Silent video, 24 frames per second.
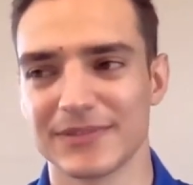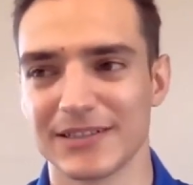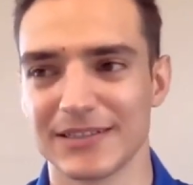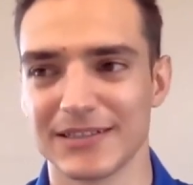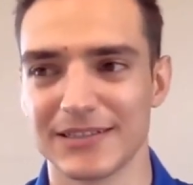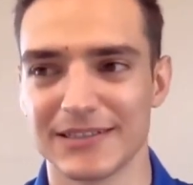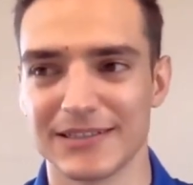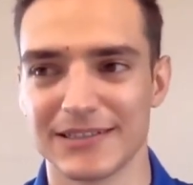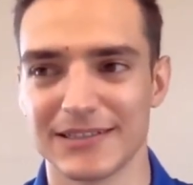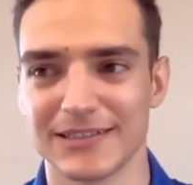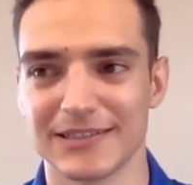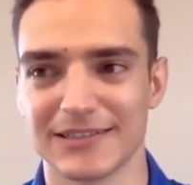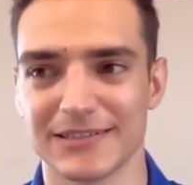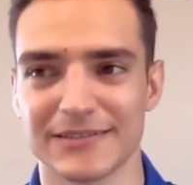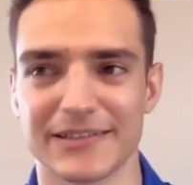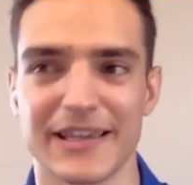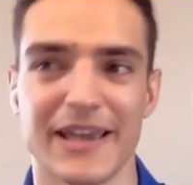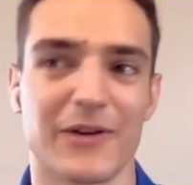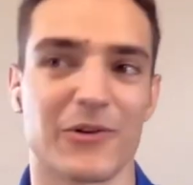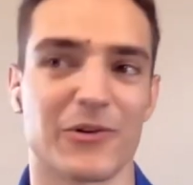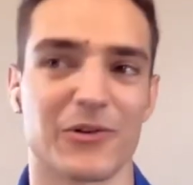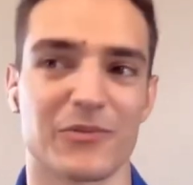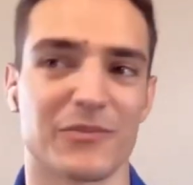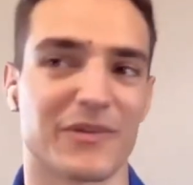
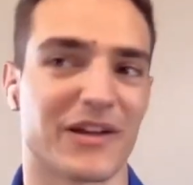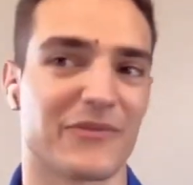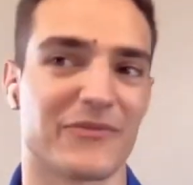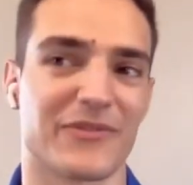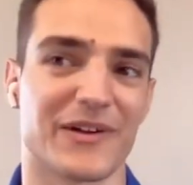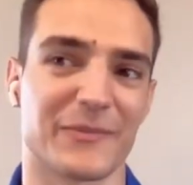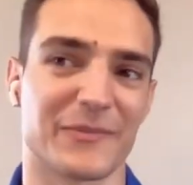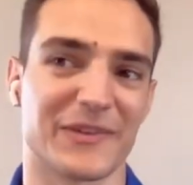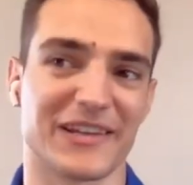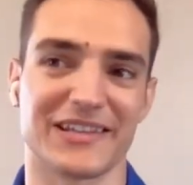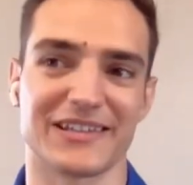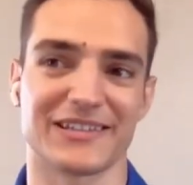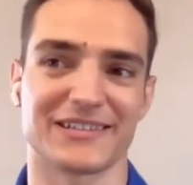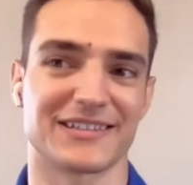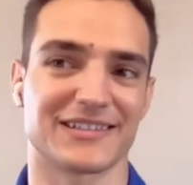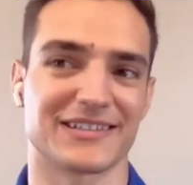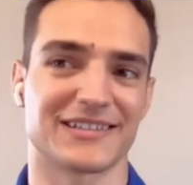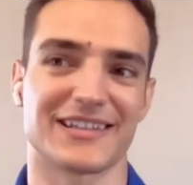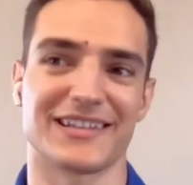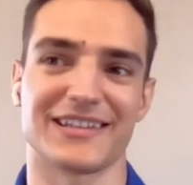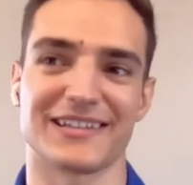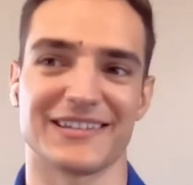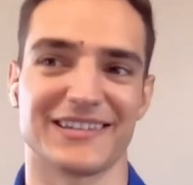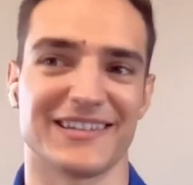Yeah, all my family
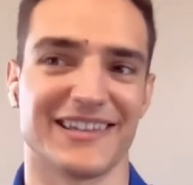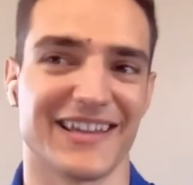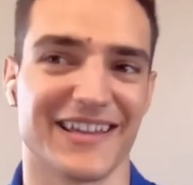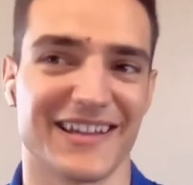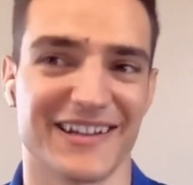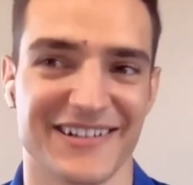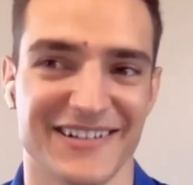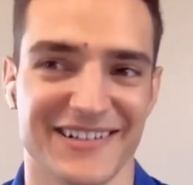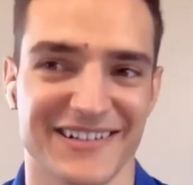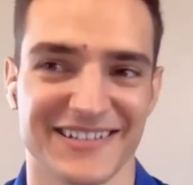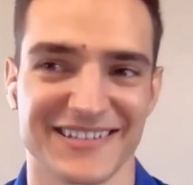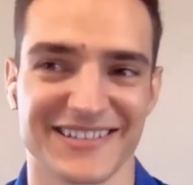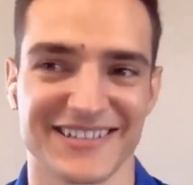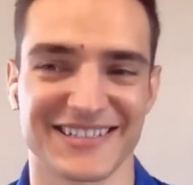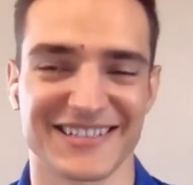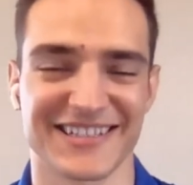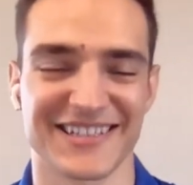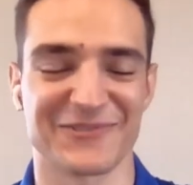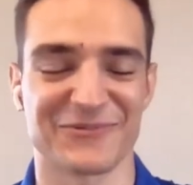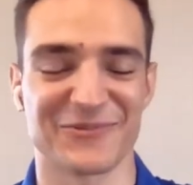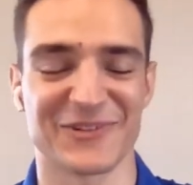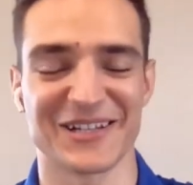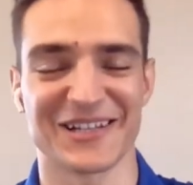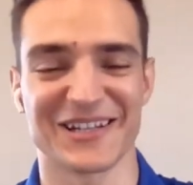is they are
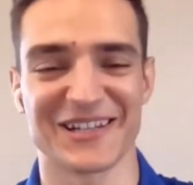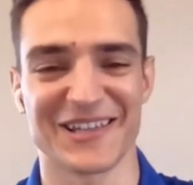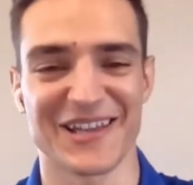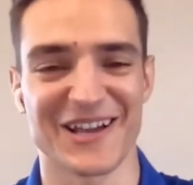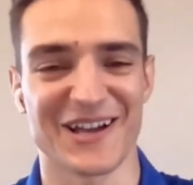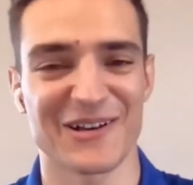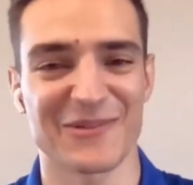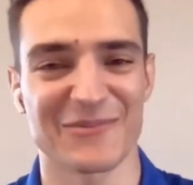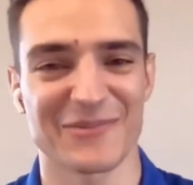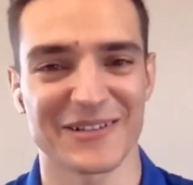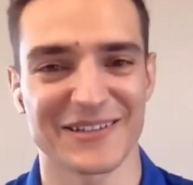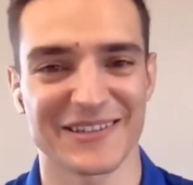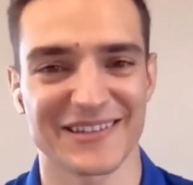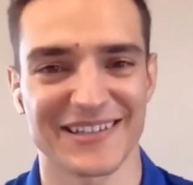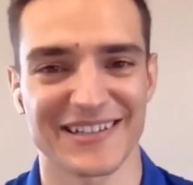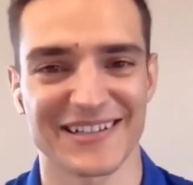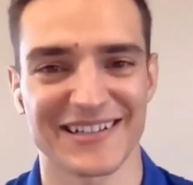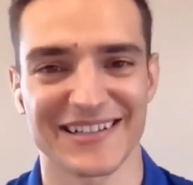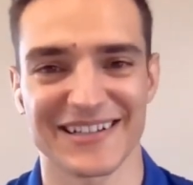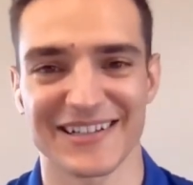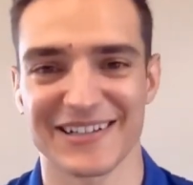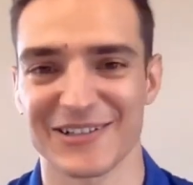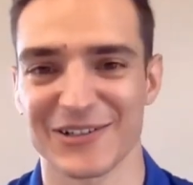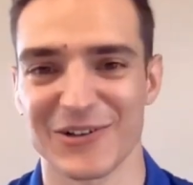still really young, but
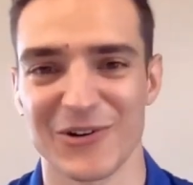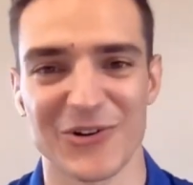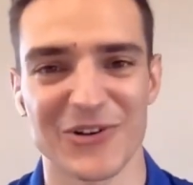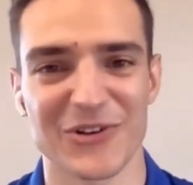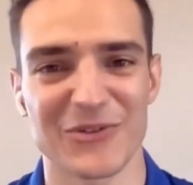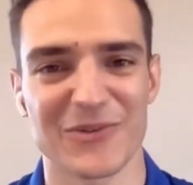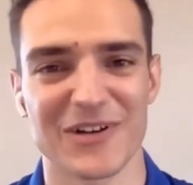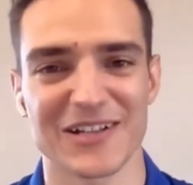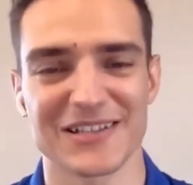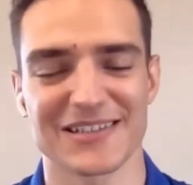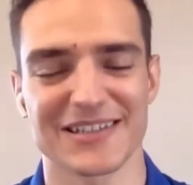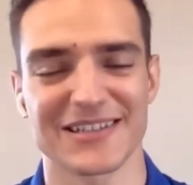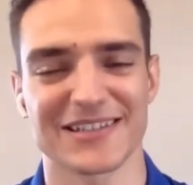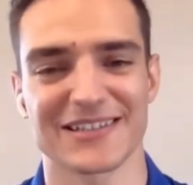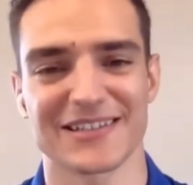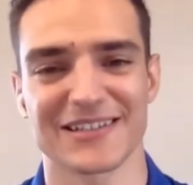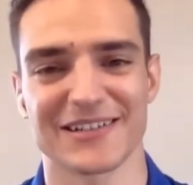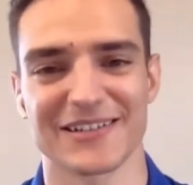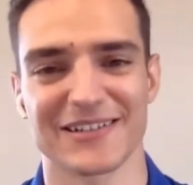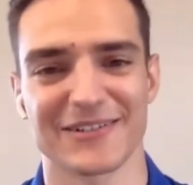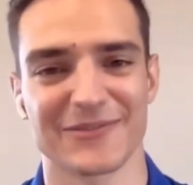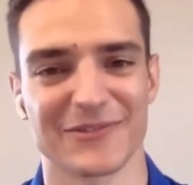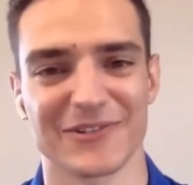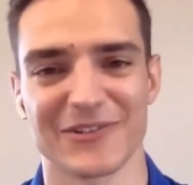only one
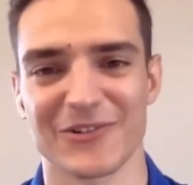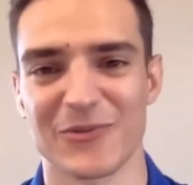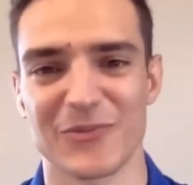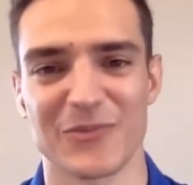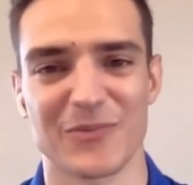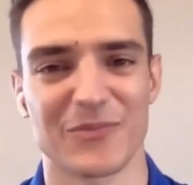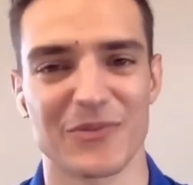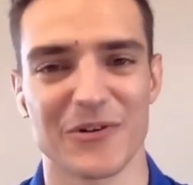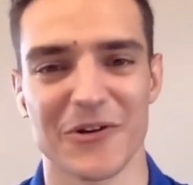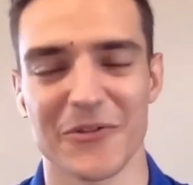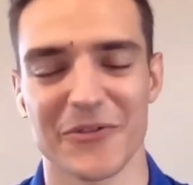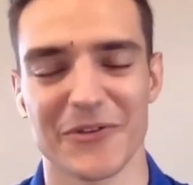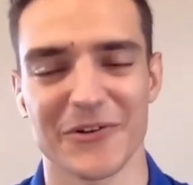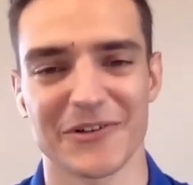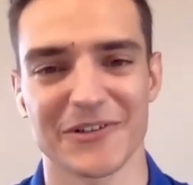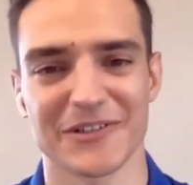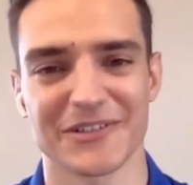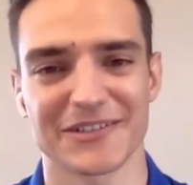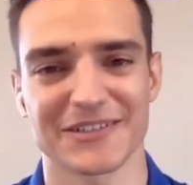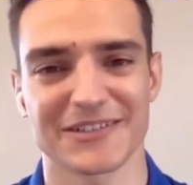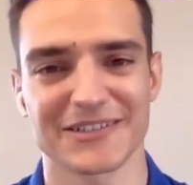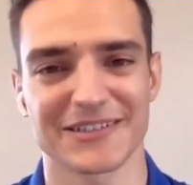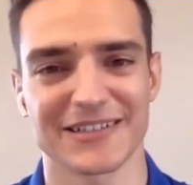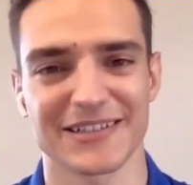sister, no
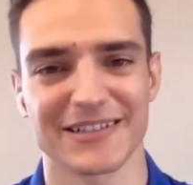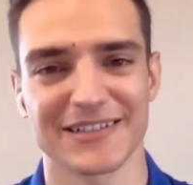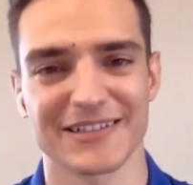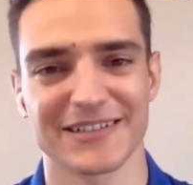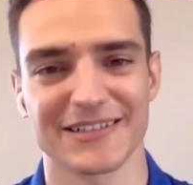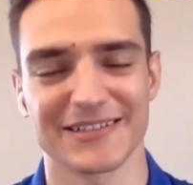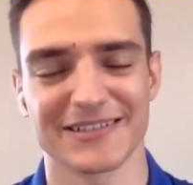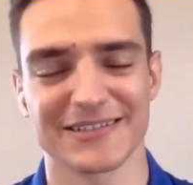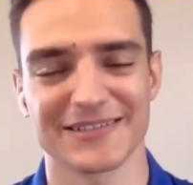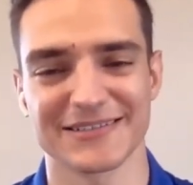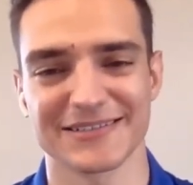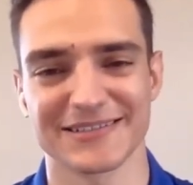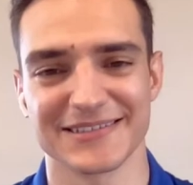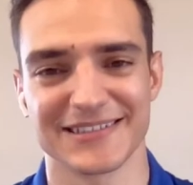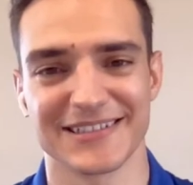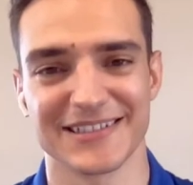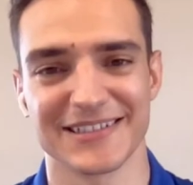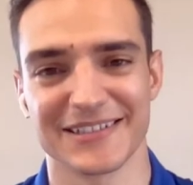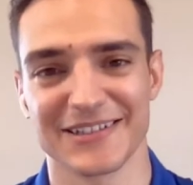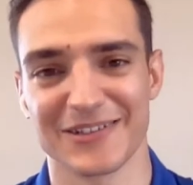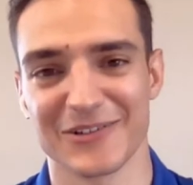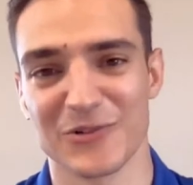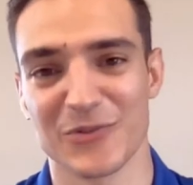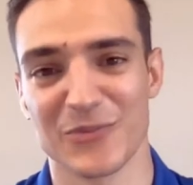brothers, and
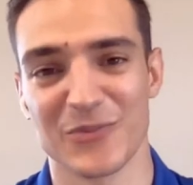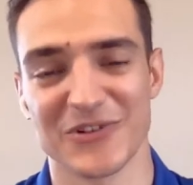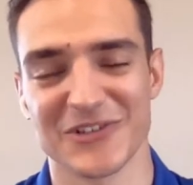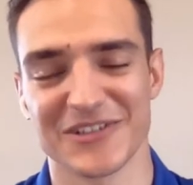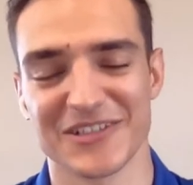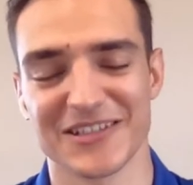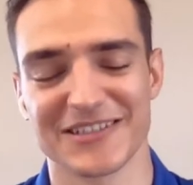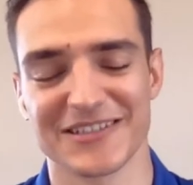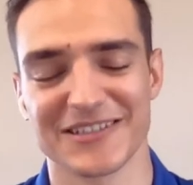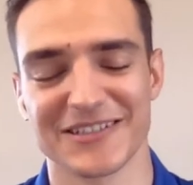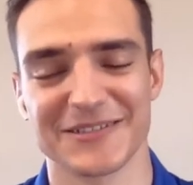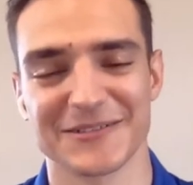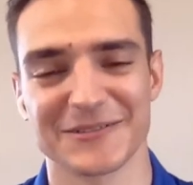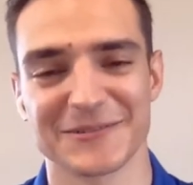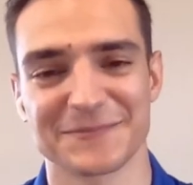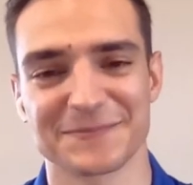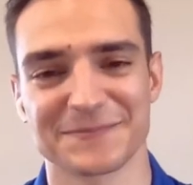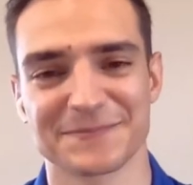no more sisters.